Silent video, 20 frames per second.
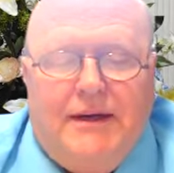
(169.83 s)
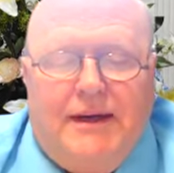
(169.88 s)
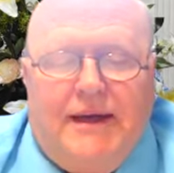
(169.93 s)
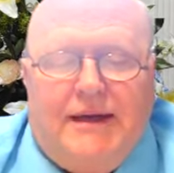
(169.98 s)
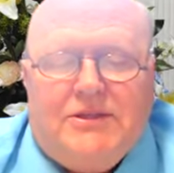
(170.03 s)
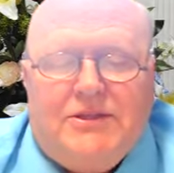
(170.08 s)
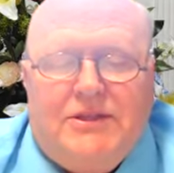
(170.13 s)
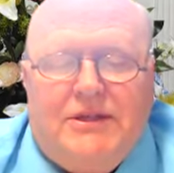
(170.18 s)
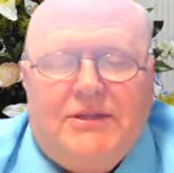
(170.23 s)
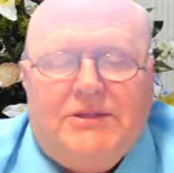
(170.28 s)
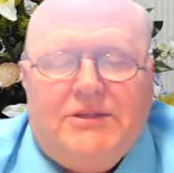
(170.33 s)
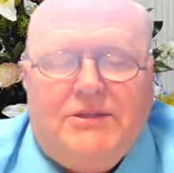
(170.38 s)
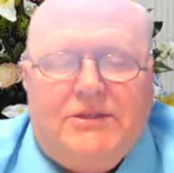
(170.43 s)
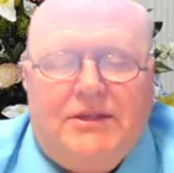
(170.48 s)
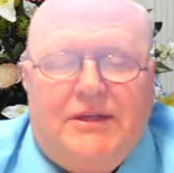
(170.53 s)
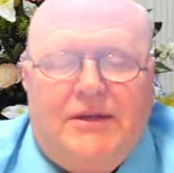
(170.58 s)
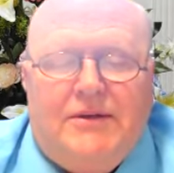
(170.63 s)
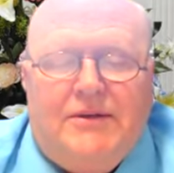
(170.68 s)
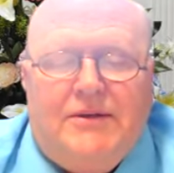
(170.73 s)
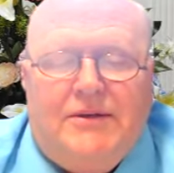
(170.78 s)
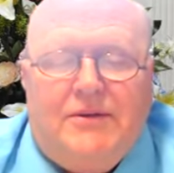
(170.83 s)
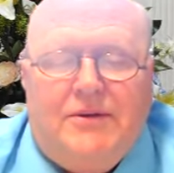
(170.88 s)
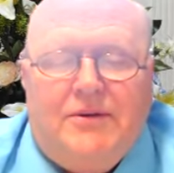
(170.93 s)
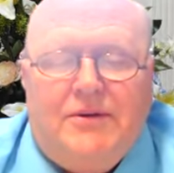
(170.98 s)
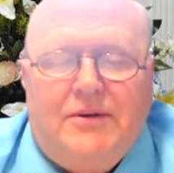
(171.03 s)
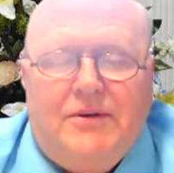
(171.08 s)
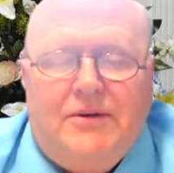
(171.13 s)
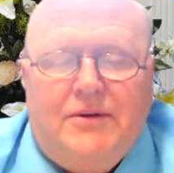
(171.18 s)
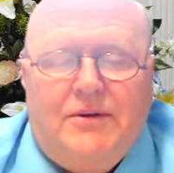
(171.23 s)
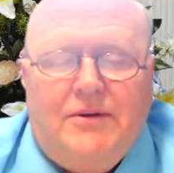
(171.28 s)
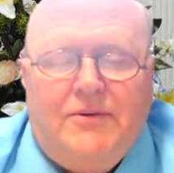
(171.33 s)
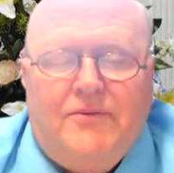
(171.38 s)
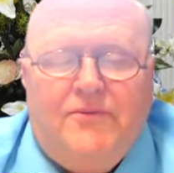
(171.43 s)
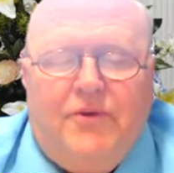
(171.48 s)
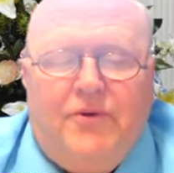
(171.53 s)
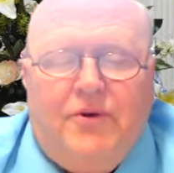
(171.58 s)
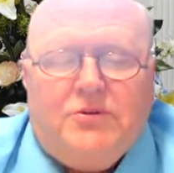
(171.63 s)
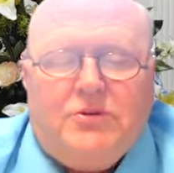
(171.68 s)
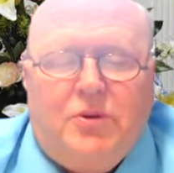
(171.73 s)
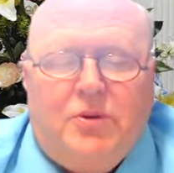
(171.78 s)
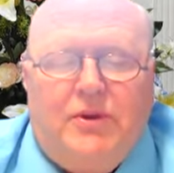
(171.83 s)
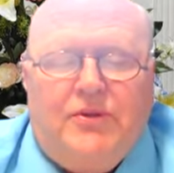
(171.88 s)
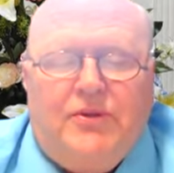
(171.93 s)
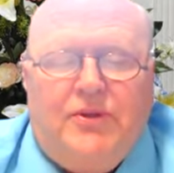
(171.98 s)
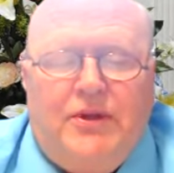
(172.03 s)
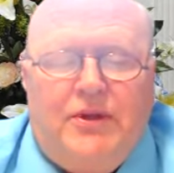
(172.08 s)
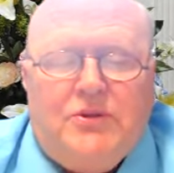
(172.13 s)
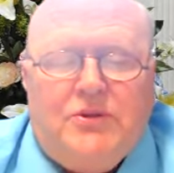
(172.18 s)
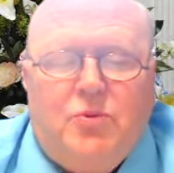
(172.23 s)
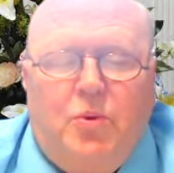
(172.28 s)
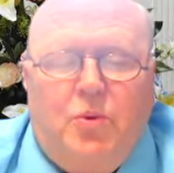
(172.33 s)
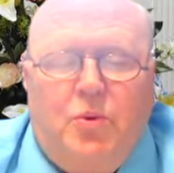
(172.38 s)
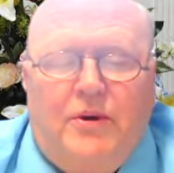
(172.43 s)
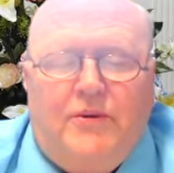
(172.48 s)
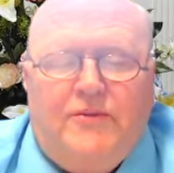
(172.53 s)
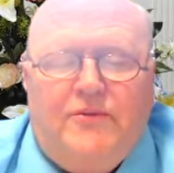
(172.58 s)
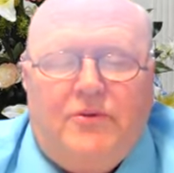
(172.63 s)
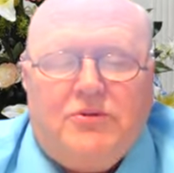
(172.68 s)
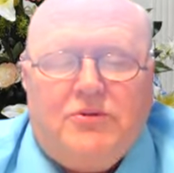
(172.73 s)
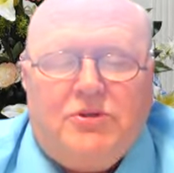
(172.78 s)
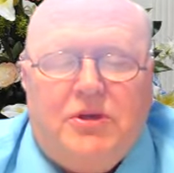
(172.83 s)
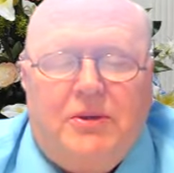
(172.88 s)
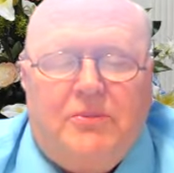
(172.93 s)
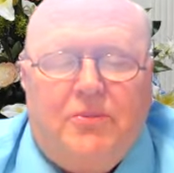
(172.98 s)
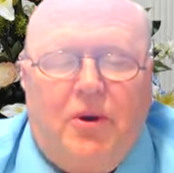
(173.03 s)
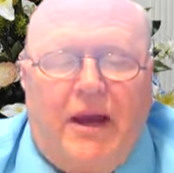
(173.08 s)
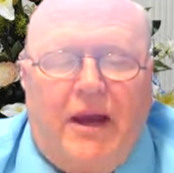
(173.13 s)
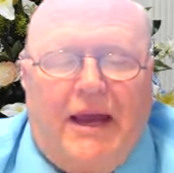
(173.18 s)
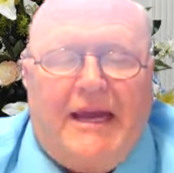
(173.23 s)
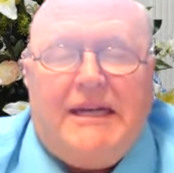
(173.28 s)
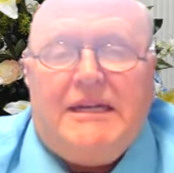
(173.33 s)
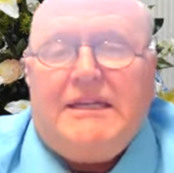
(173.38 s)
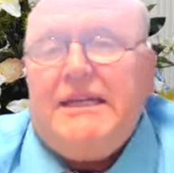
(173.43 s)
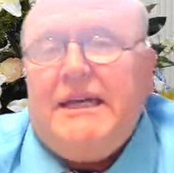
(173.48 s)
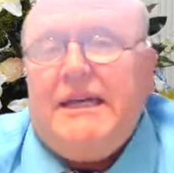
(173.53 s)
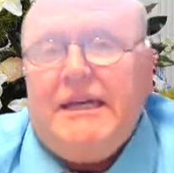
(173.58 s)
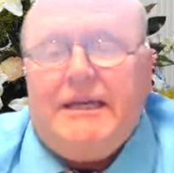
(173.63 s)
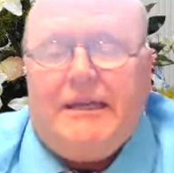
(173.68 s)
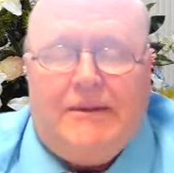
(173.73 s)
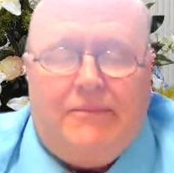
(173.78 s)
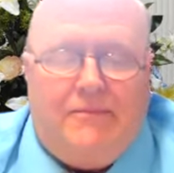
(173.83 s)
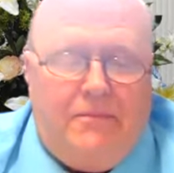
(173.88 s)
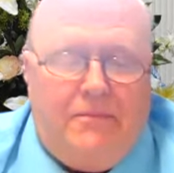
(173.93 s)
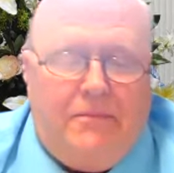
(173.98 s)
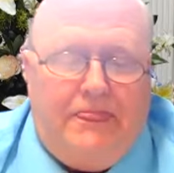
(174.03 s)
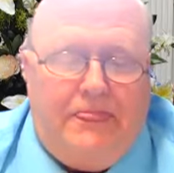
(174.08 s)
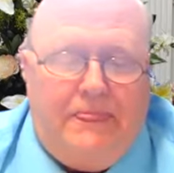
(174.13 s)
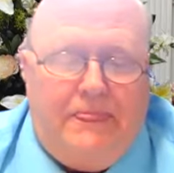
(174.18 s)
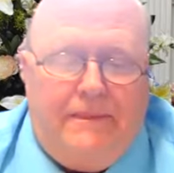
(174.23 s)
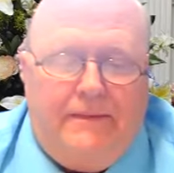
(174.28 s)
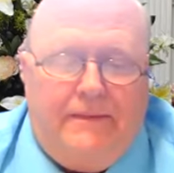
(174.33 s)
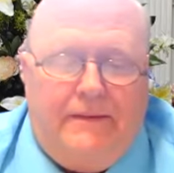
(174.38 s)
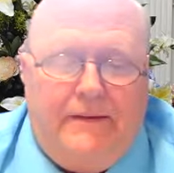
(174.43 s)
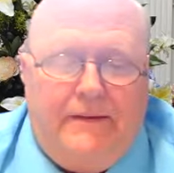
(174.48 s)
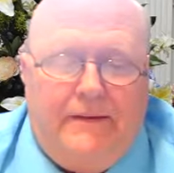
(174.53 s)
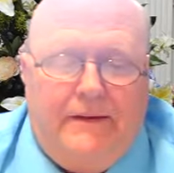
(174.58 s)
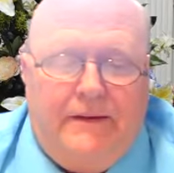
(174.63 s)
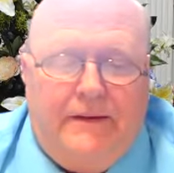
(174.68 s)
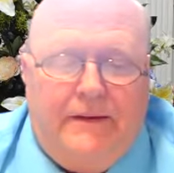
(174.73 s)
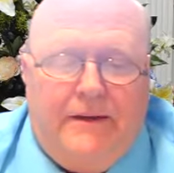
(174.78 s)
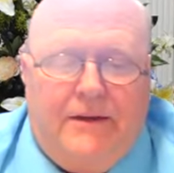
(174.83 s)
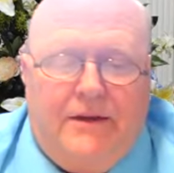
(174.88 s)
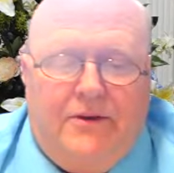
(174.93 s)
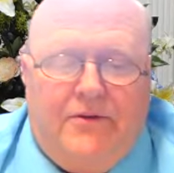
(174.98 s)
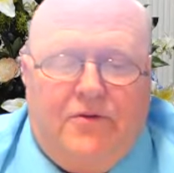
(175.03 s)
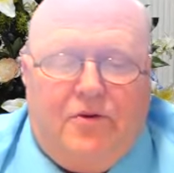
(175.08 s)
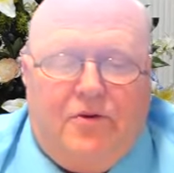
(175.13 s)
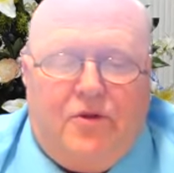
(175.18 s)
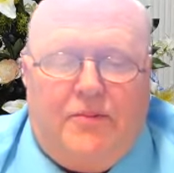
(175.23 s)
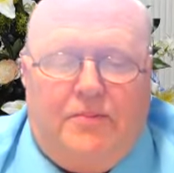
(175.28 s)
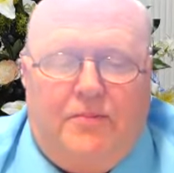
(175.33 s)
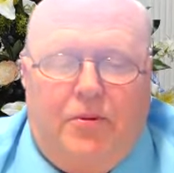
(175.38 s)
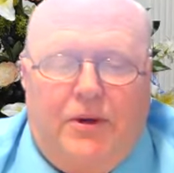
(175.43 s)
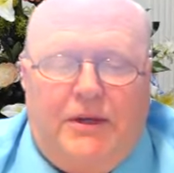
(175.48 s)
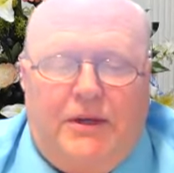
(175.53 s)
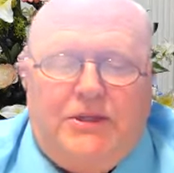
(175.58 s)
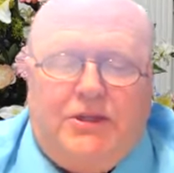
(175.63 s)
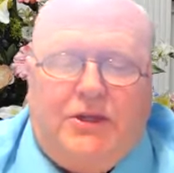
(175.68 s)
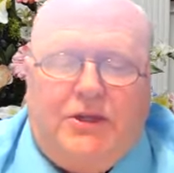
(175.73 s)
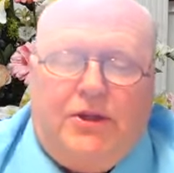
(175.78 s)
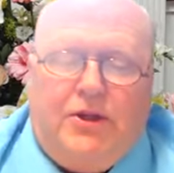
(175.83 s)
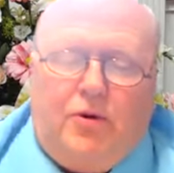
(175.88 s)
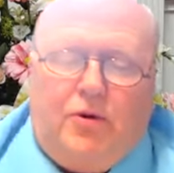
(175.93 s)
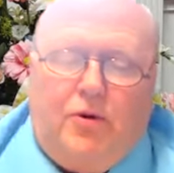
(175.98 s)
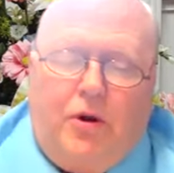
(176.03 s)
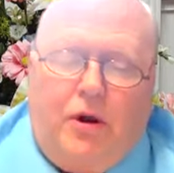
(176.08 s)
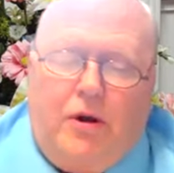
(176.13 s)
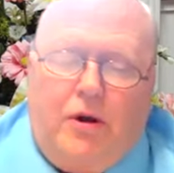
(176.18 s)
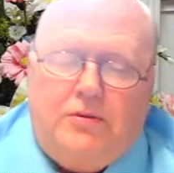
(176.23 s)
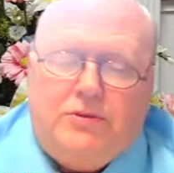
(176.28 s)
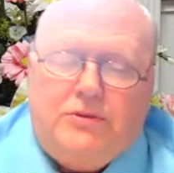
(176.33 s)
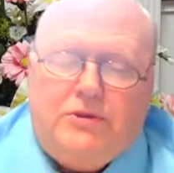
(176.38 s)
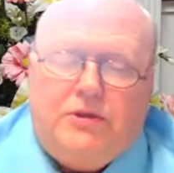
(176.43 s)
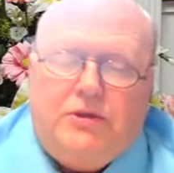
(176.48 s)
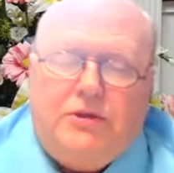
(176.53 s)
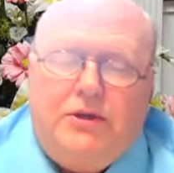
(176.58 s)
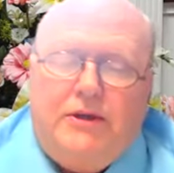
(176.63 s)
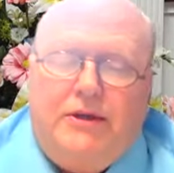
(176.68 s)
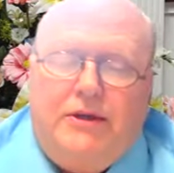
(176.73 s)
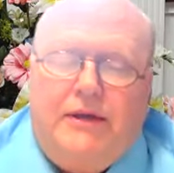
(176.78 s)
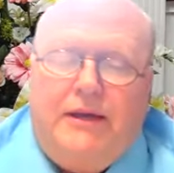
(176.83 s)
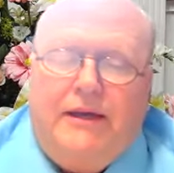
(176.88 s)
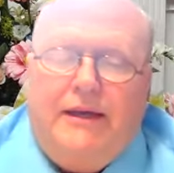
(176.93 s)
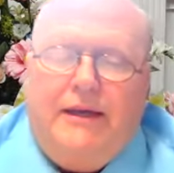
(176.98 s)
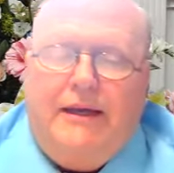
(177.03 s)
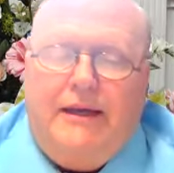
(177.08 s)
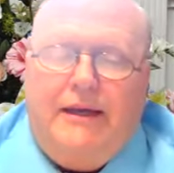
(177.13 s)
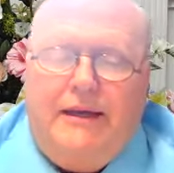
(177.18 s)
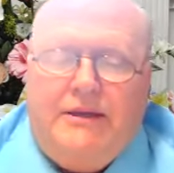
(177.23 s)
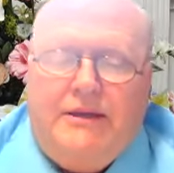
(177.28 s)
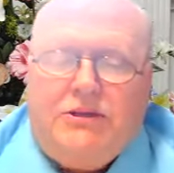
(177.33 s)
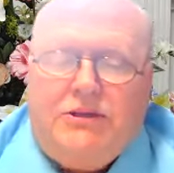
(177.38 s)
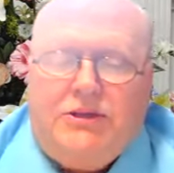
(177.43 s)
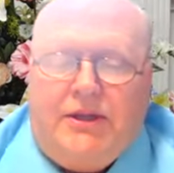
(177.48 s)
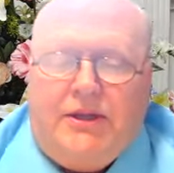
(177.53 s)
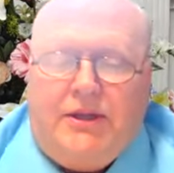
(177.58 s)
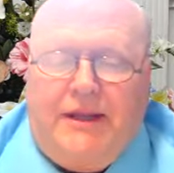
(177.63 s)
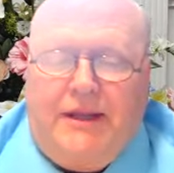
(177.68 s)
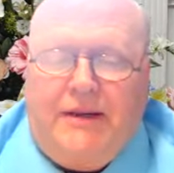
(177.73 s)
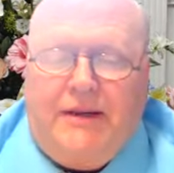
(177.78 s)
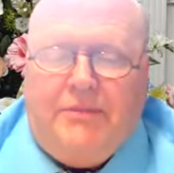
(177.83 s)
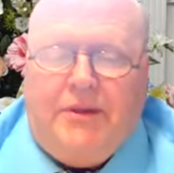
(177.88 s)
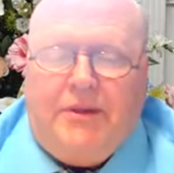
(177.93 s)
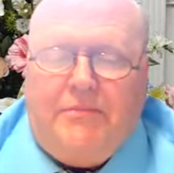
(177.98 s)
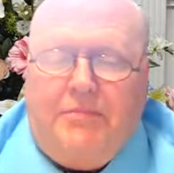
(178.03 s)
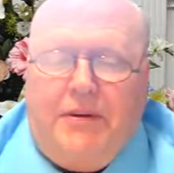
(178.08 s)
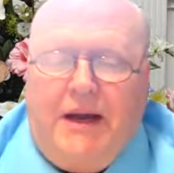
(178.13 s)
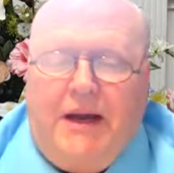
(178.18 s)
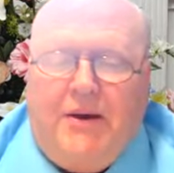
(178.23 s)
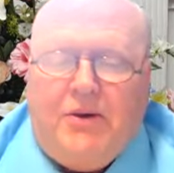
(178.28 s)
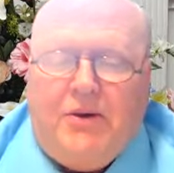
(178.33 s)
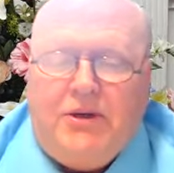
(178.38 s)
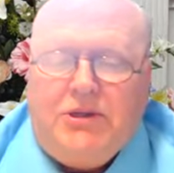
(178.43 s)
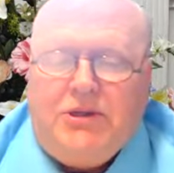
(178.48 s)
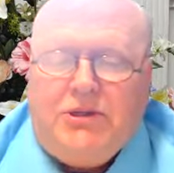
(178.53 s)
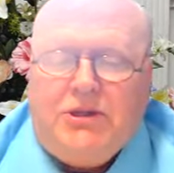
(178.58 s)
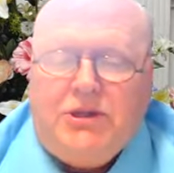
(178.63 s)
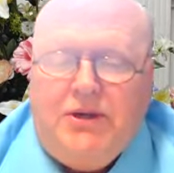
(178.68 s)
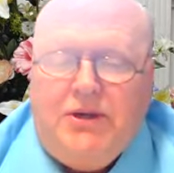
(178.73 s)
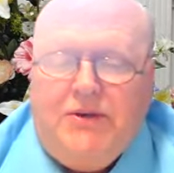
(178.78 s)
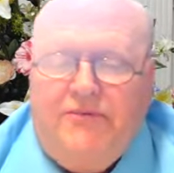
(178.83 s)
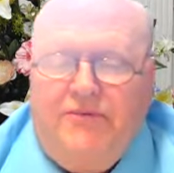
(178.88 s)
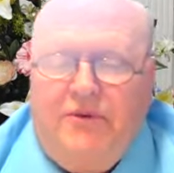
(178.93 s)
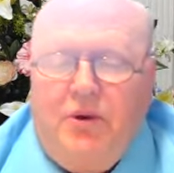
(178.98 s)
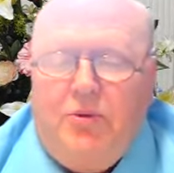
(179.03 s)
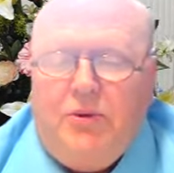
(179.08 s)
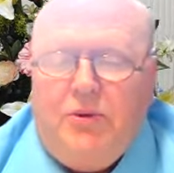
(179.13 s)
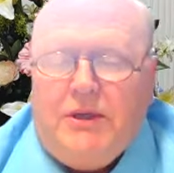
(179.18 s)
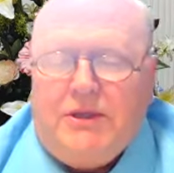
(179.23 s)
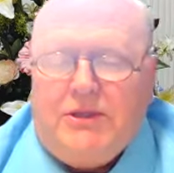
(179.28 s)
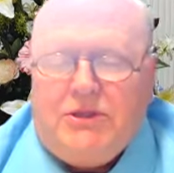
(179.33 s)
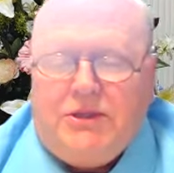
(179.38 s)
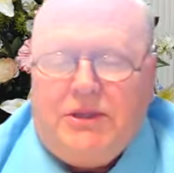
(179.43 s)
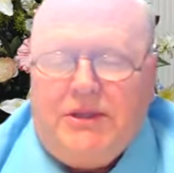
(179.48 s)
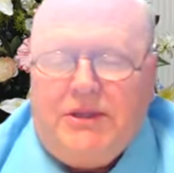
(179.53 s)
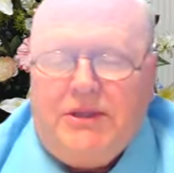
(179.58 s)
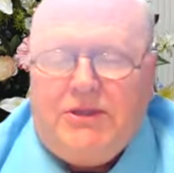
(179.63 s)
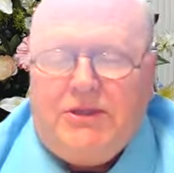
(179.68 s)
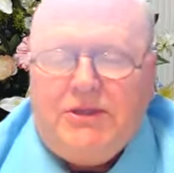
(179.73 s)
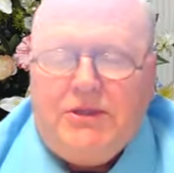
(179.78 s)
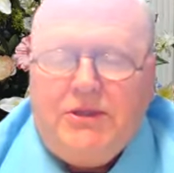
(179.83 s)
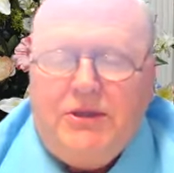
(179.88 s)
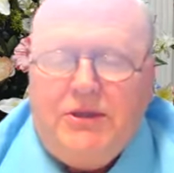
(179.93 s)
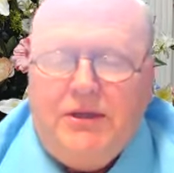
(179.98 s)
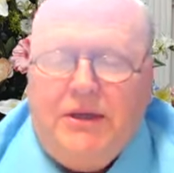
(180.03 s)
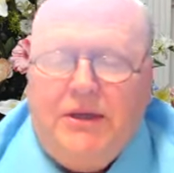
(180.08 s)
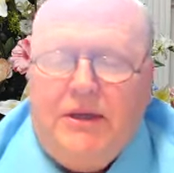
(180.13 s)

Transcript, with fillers: Now it says in 1 Corinthians 1, verse number 18, For the preaching of the cross is to them that perish foolishness,